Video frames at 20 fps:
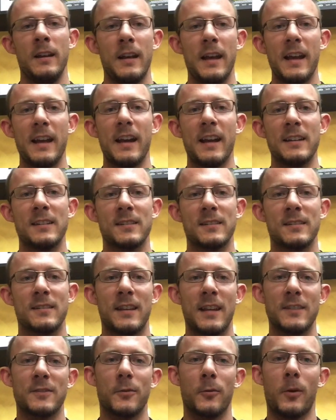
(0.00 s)
Hey guys,
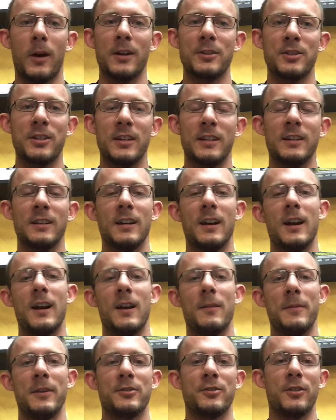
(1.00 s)
thanks for watching.
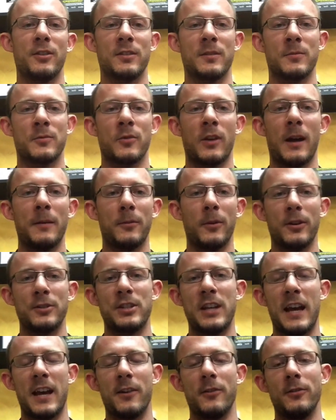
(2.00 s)
Make sure to subscribe to our
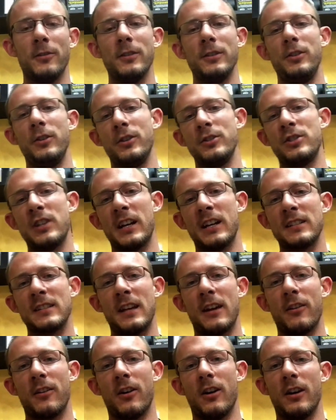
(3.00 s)
channel. You can check us
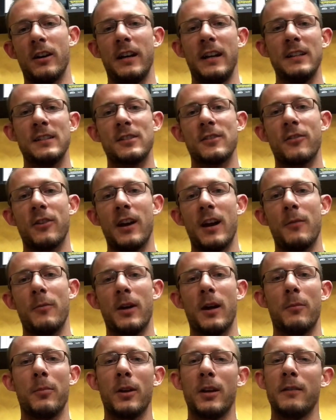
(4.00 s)
out on Instagram.
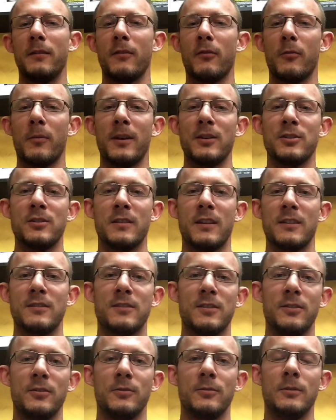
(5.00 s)
We got plenty of information there
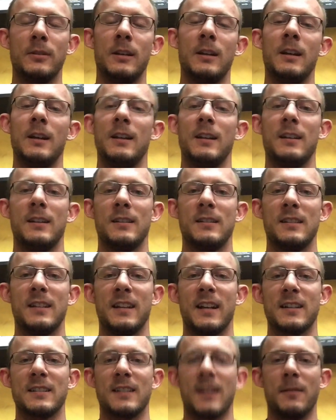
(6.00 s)
too. See
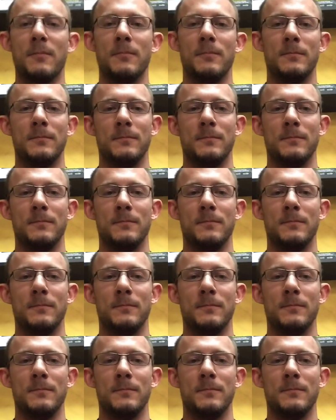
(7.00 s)
you next time.